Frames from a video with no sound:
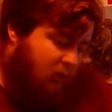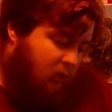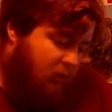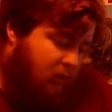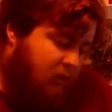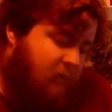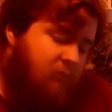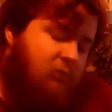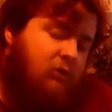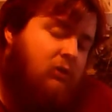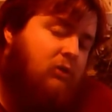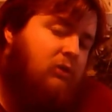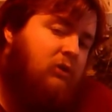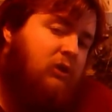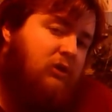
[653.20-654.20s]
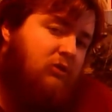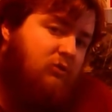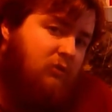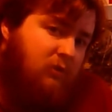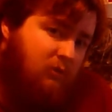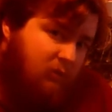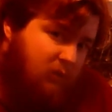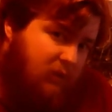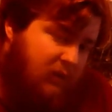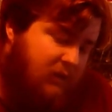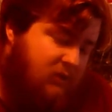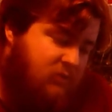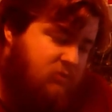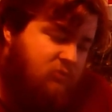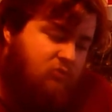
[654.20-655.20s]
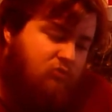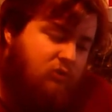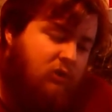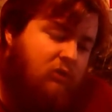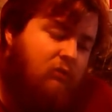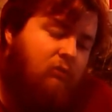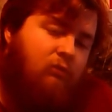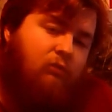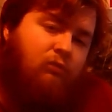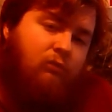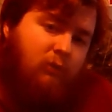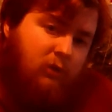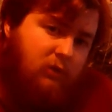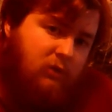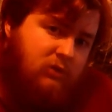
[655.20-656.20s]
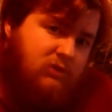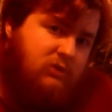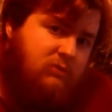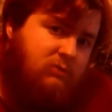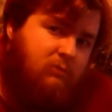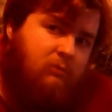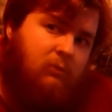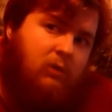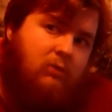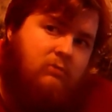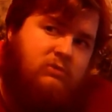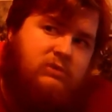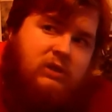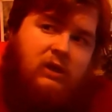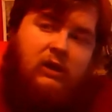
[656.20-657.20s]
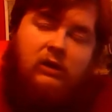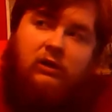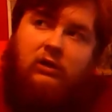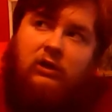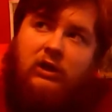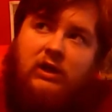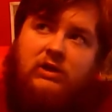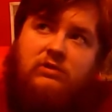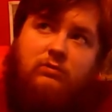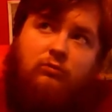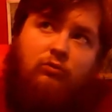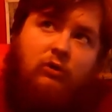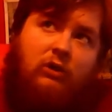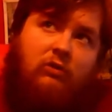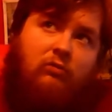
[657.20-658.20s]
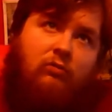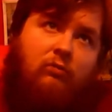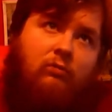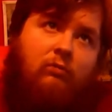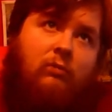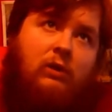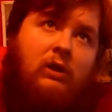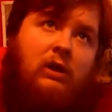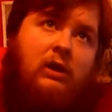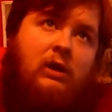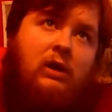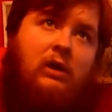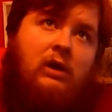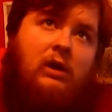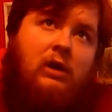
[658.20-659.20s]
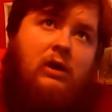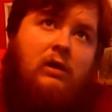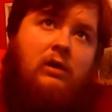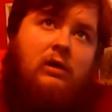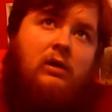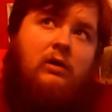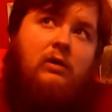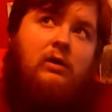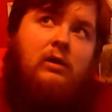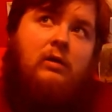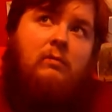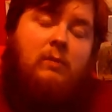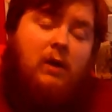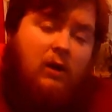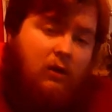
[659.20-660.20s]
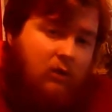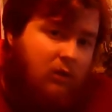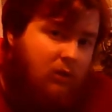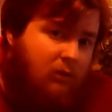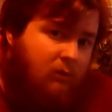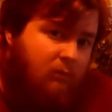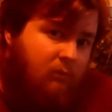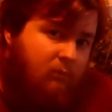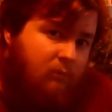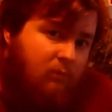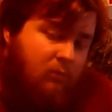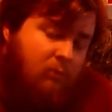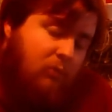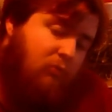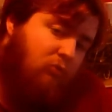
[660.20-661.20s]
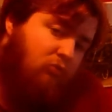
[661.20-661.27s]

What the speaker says: and I am going to look into getting some trains from France. Obviously I'm going to get some trains from America, model